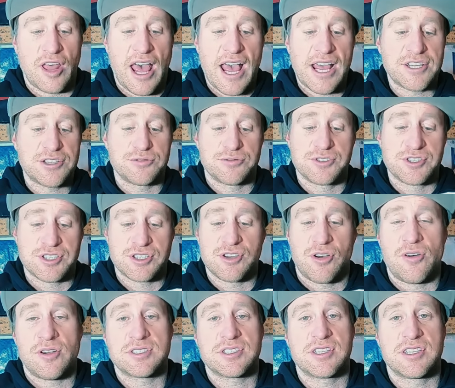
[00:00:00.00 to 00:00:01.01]
The actual
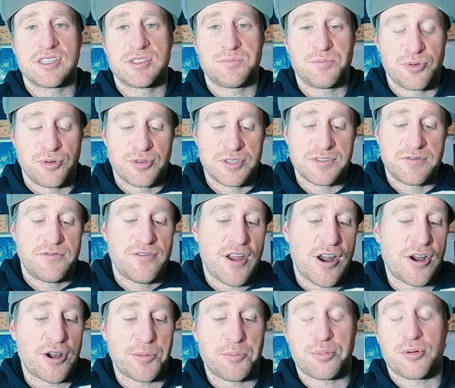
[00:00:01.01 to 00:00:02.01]
size of this boot is very